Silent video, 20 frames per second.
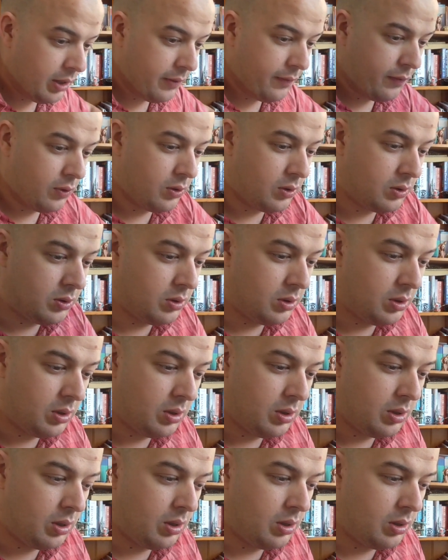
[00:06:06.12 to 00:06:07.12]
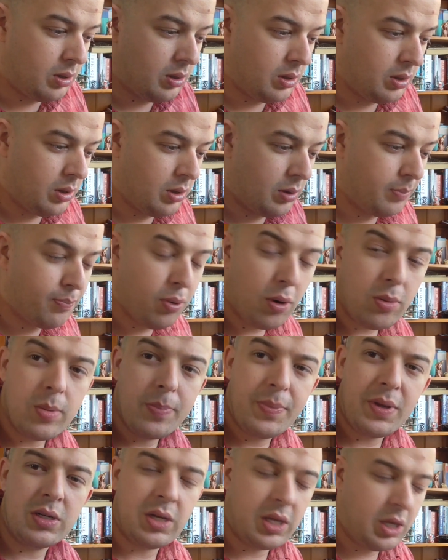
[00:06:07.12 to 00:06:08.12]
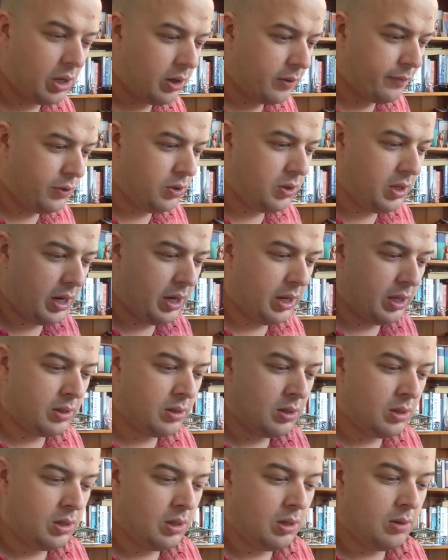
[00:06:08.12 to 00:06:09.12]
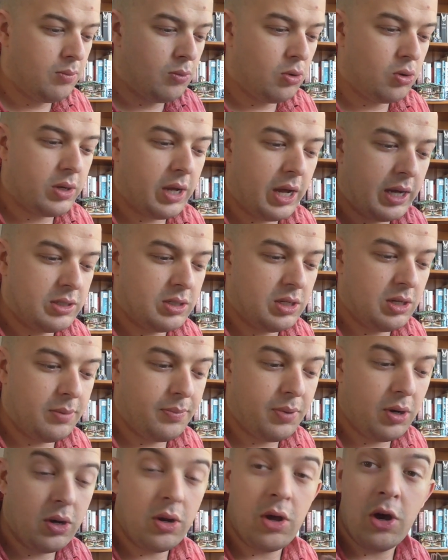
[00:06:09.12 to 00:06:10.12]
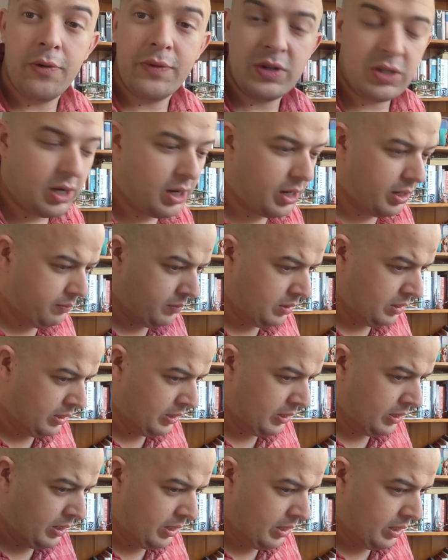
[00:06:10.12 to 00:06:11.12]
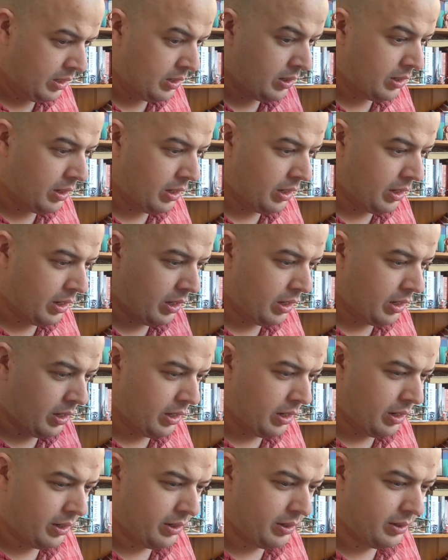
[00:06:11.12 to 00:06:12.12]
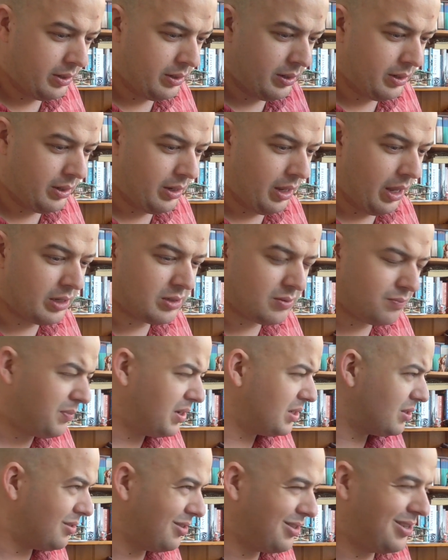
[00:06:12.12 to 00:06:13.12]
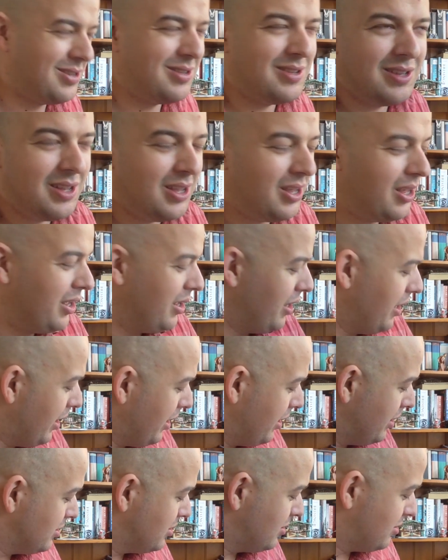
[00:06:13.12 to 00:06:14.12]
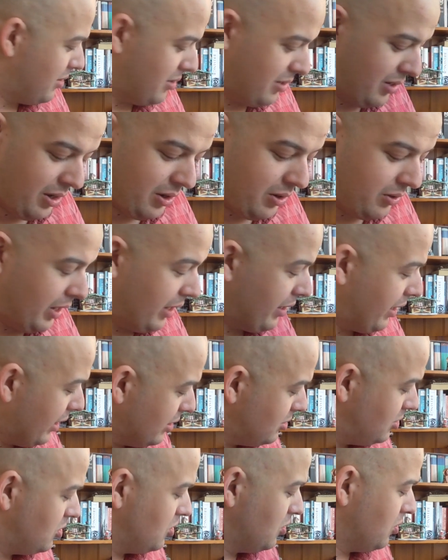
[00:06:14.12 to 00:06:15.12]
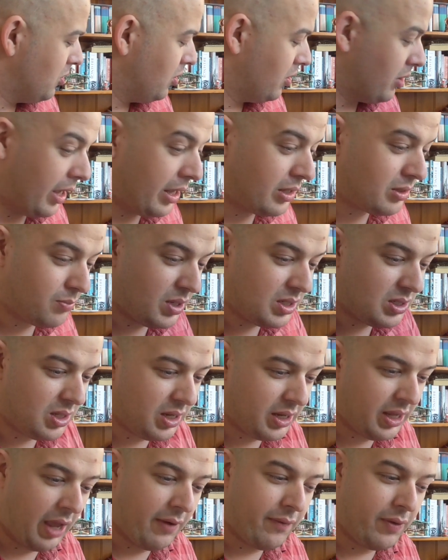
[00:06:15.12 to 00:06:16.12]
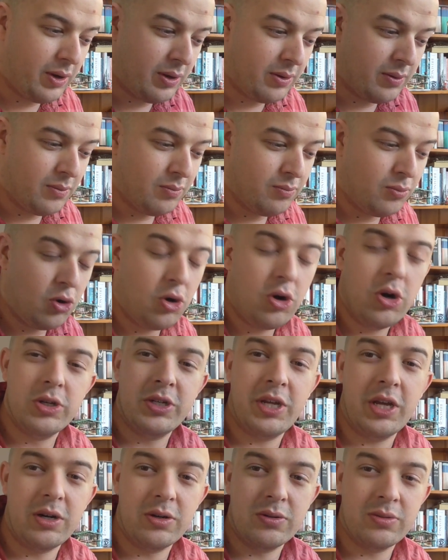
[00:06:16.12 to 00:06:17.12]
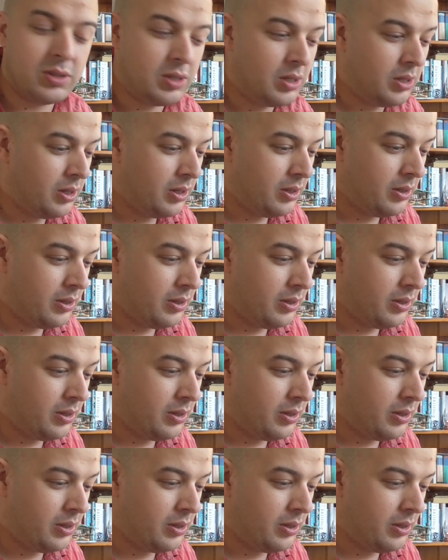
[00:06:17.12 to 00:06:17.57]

therefore the probability of you getting more cards than your opponent over time, it is much like is against you. It's much like having more hotels